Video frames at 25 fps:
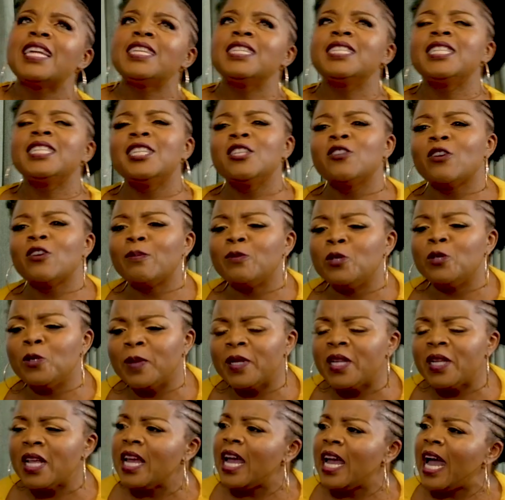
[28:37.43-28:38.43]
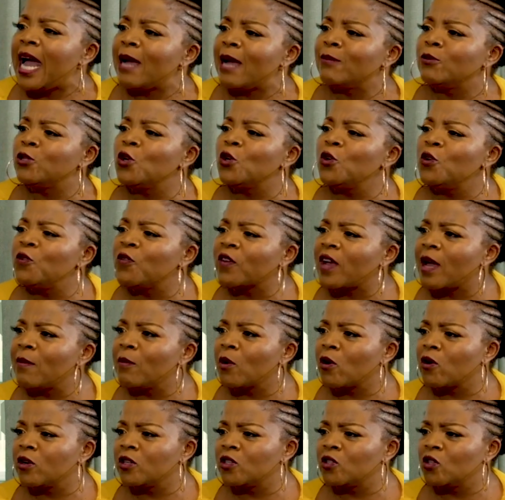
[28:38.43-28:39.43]
just interrupt you? But I'm sure you've come
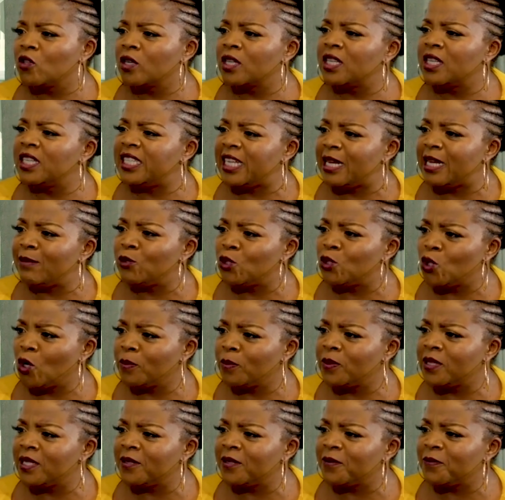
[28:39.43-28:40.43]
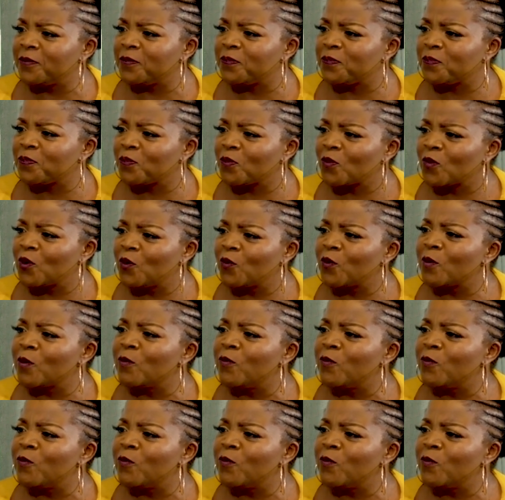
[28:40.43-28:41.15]
across Dr. James Dobson from